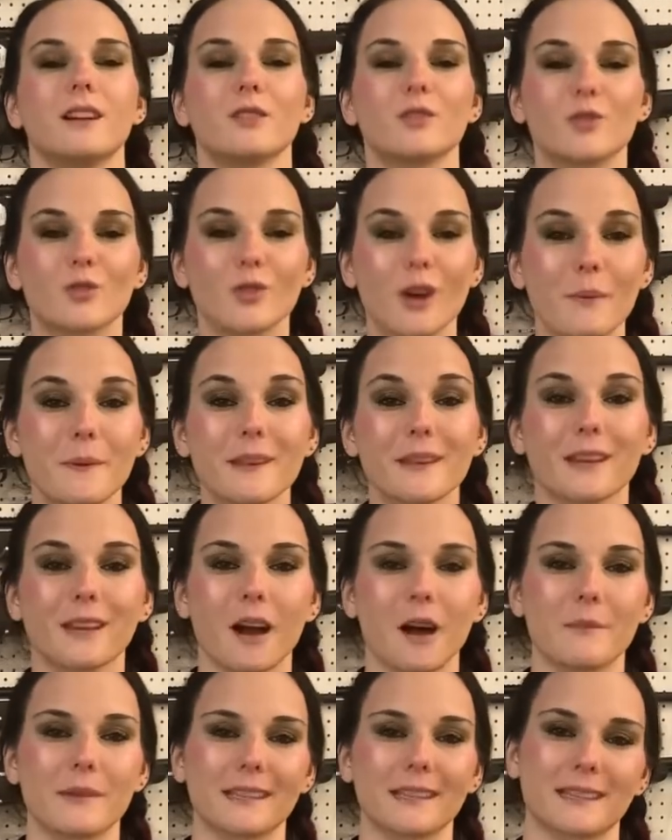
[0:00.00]
drop in the
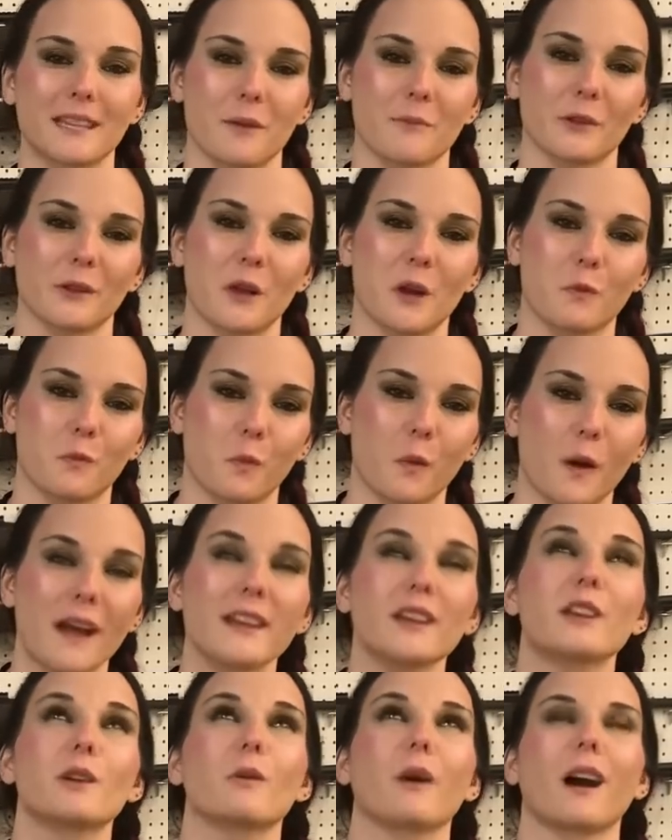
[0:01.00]
comments down below what
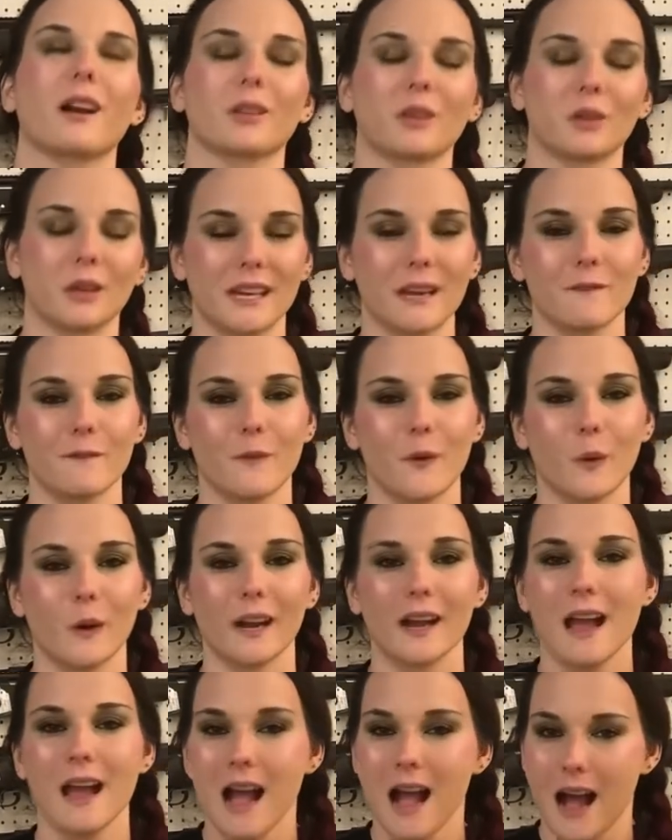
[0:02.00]
you are looking for.
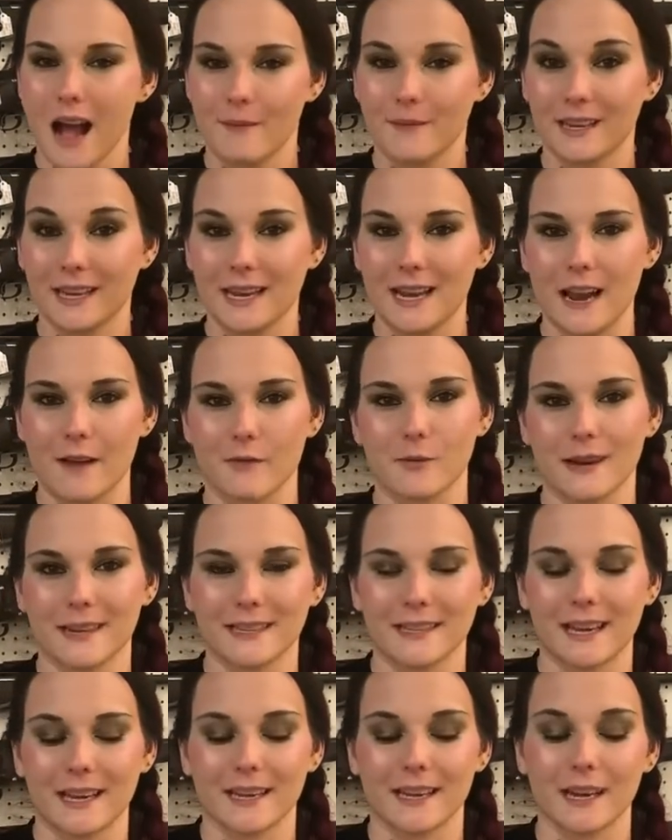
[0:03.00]
I'm going to get everybody
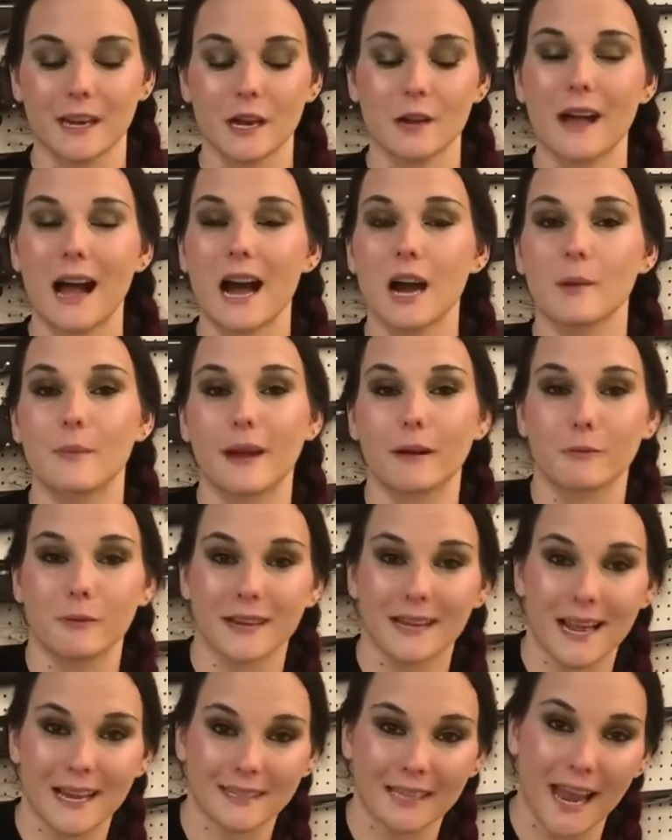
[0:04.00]
taken care of. I hope
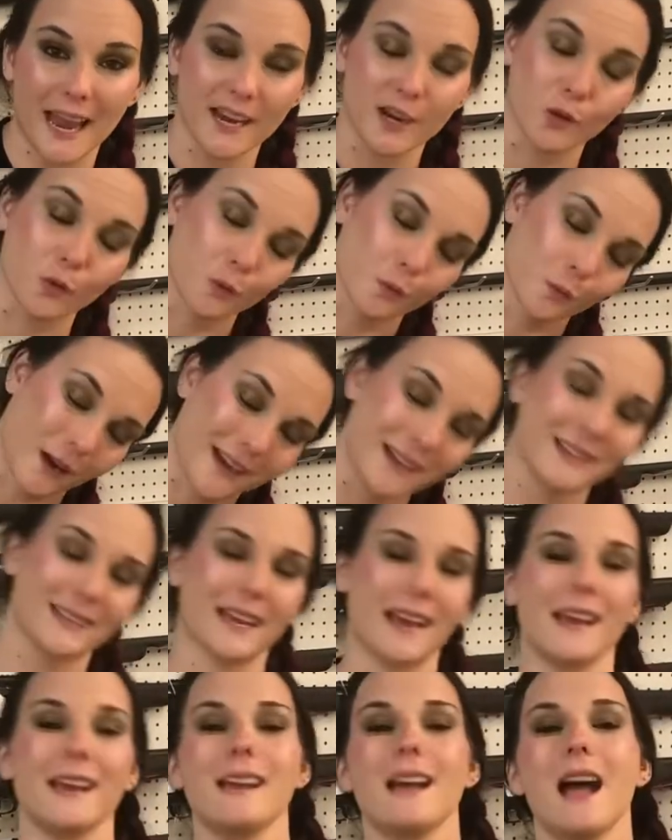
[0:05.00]
everybody has a great
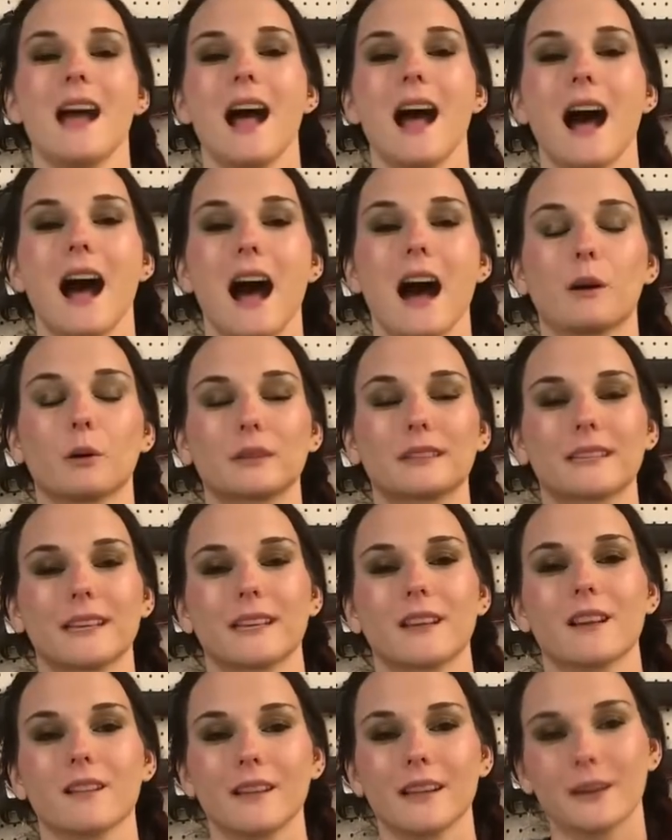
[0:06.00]
day. I will see
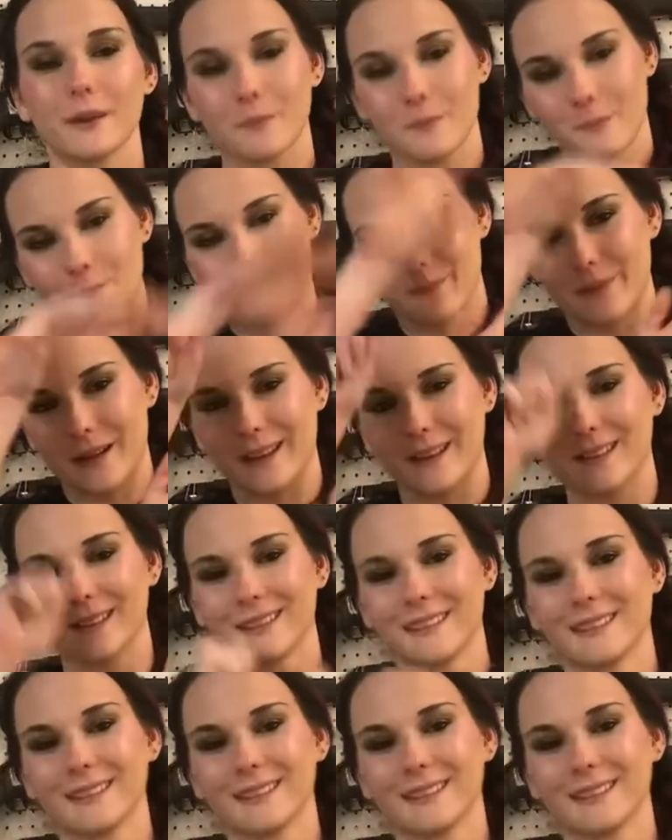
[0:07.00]
y'all later. Bye, y'all.